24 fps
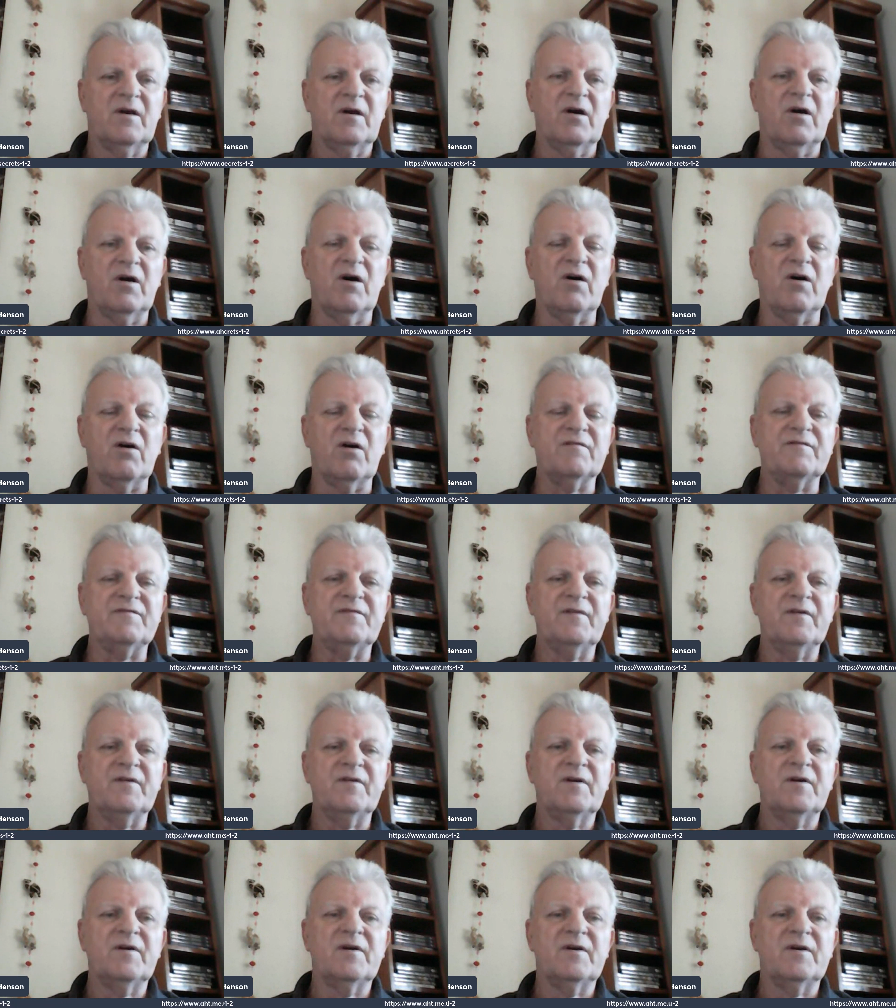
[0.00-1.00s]
of
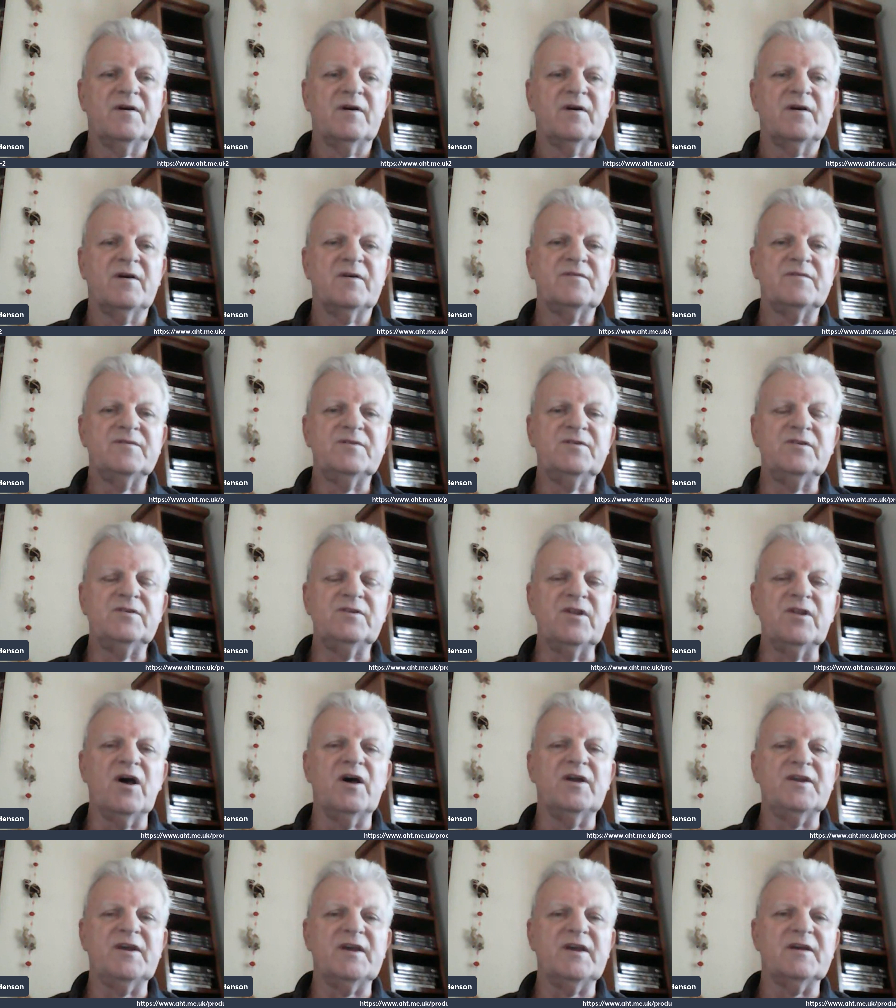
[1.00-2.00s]

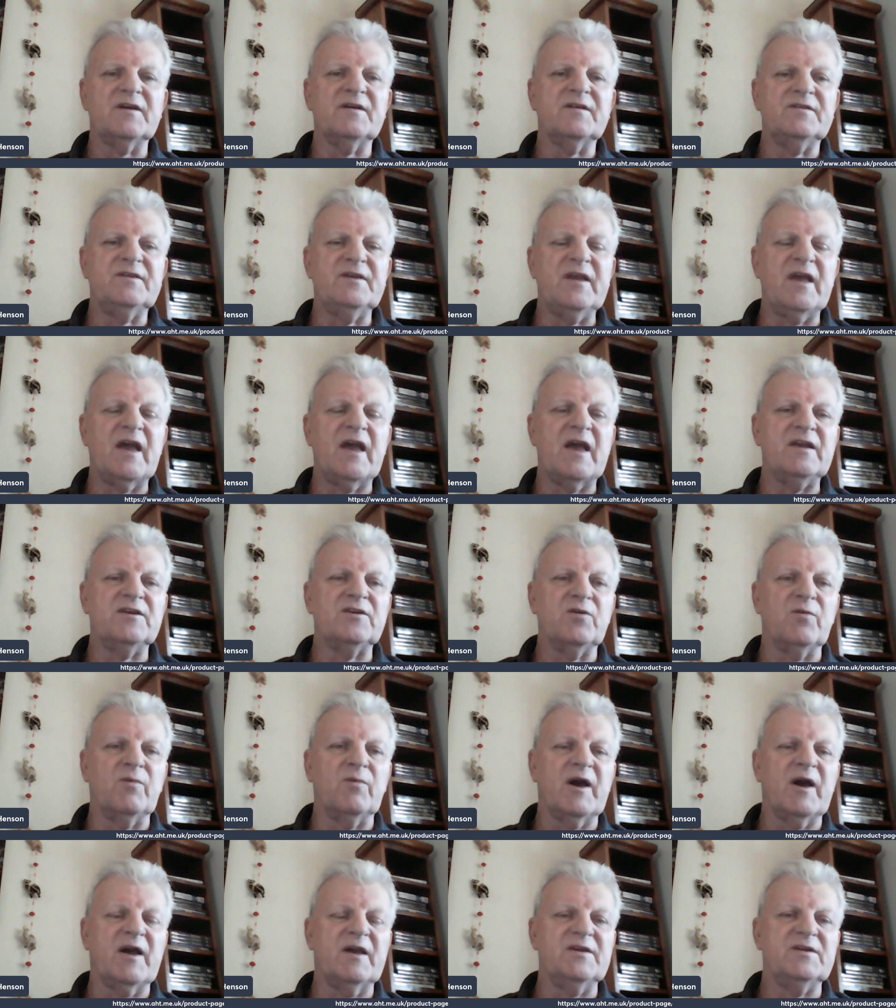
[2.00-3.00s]
learning the
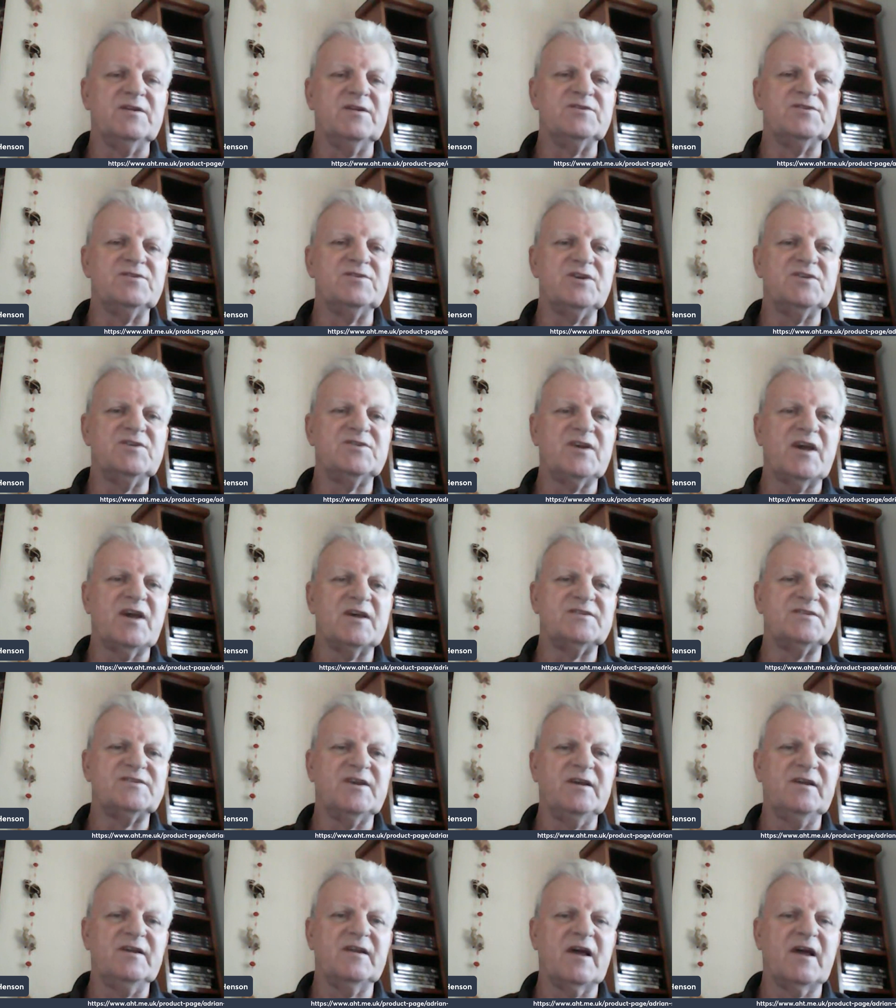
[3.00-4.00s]
AQA
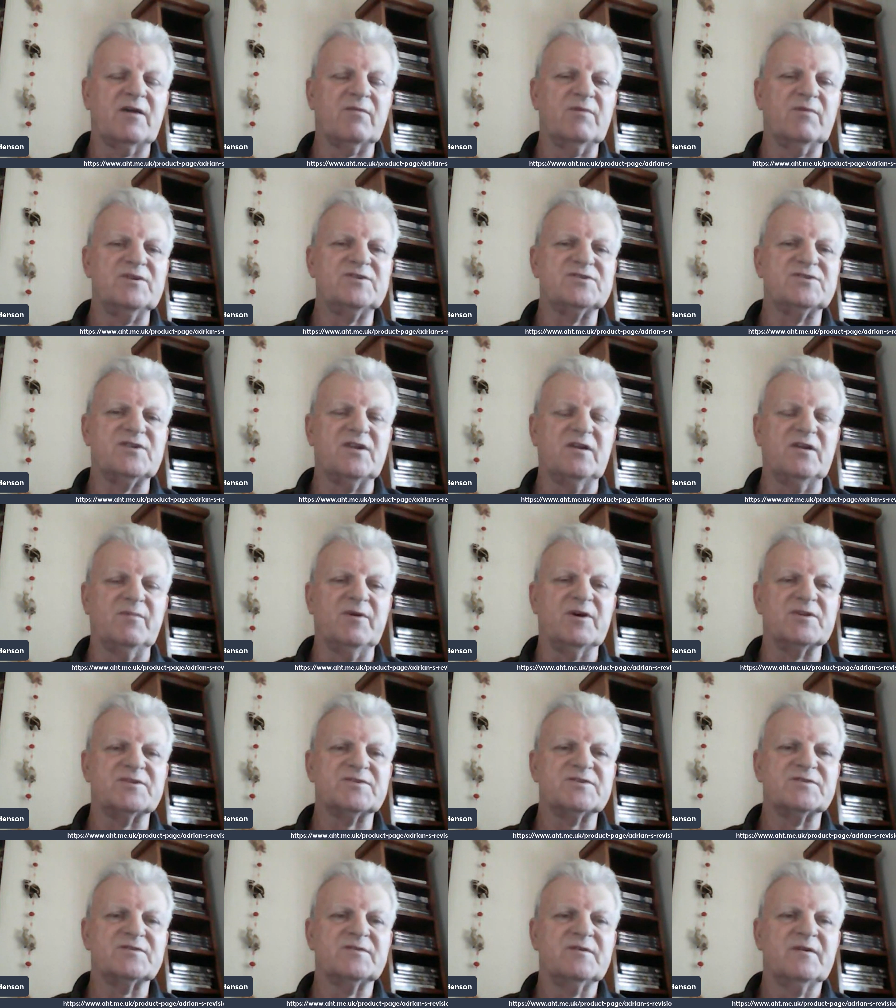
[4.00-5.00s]
GCSE language
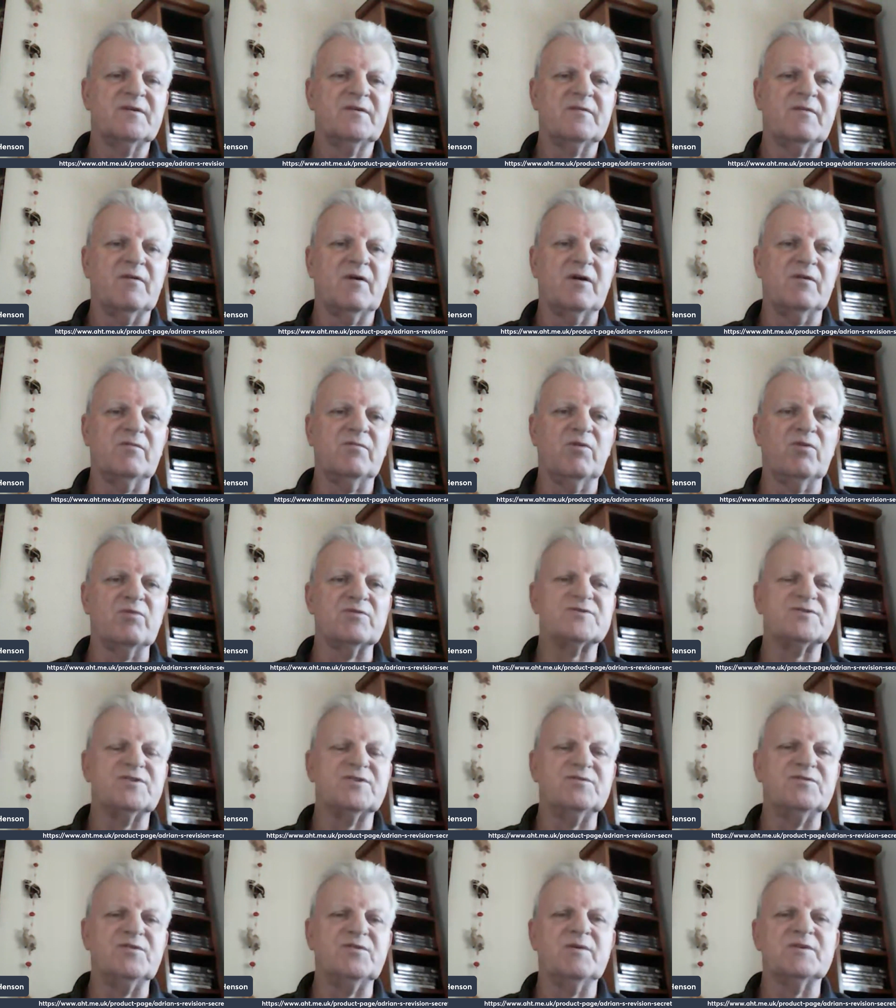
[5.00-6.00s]
syllabus. I will
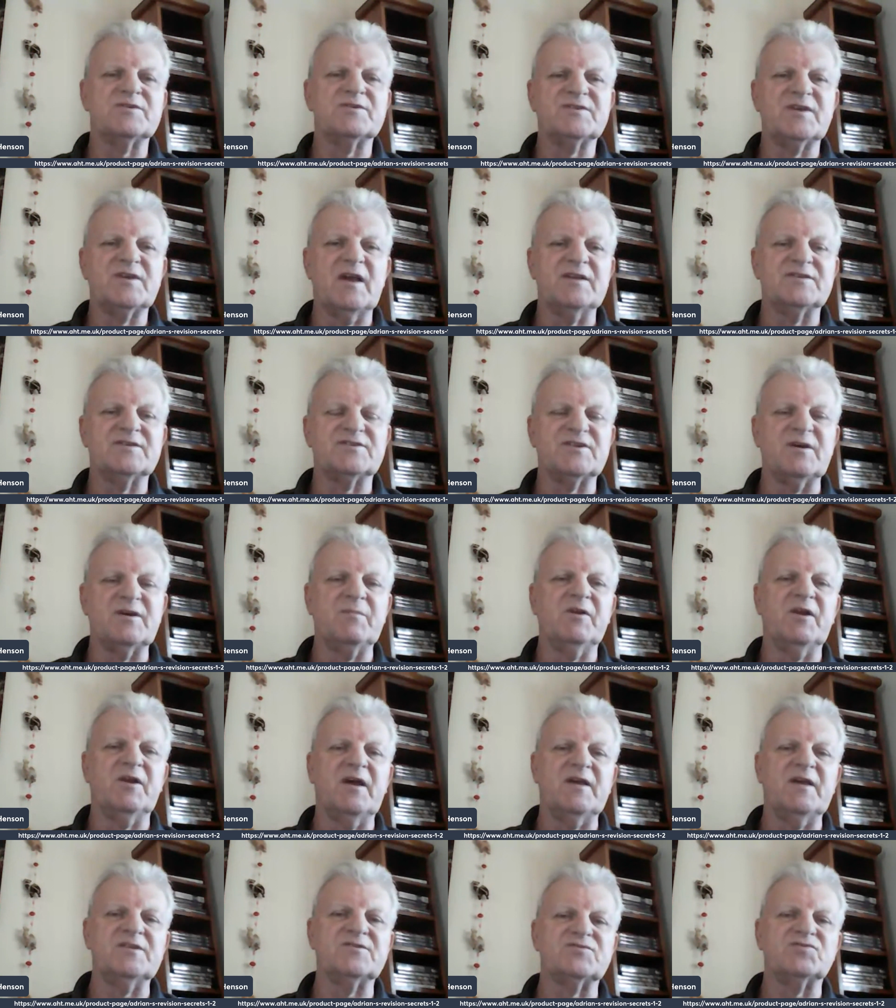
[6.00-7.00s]
also do a
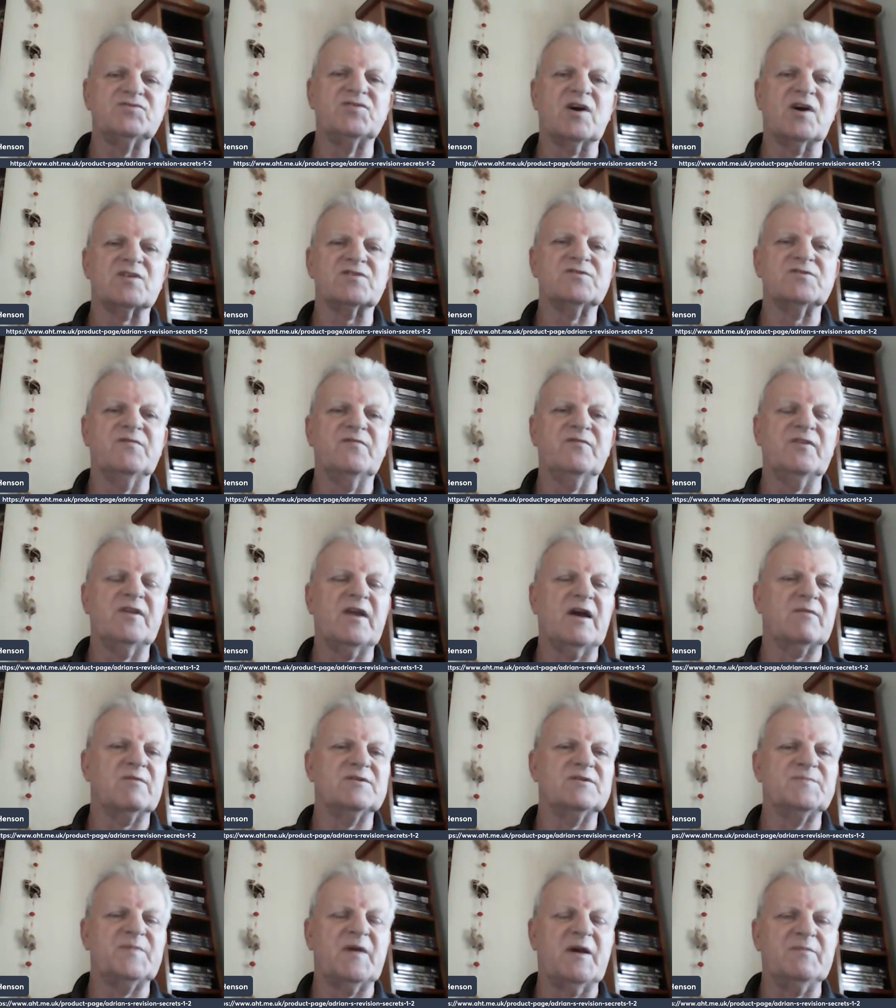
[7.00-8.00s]
similar introduction for
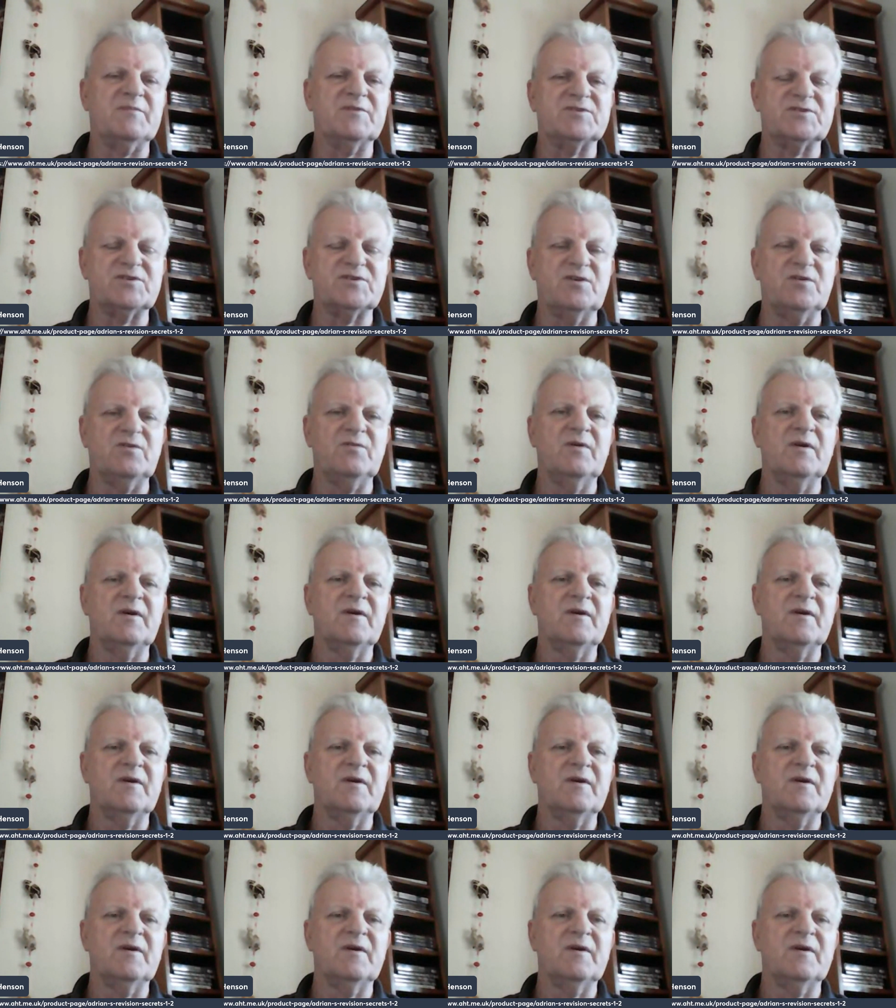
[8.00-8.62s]
language paper 2,